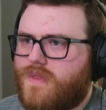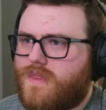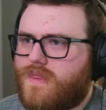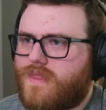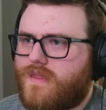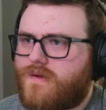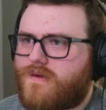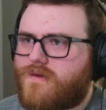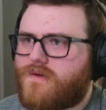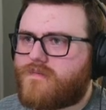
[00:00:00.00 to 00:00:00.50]

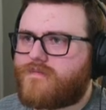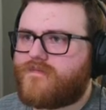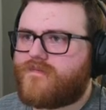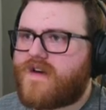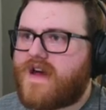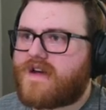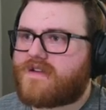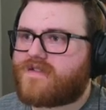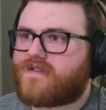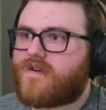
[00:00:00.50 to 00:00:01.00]
Or
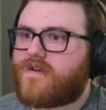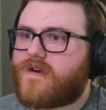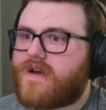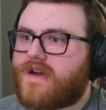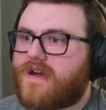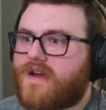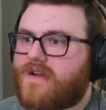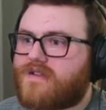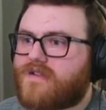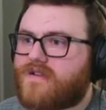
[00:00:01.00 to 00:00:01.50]
faster, I
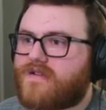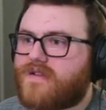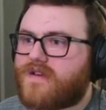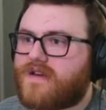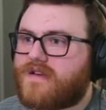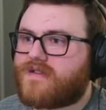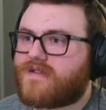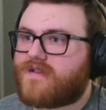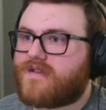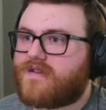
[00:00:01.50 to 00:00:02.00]
guess, at
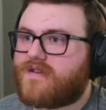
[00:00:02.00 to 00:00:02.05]
least.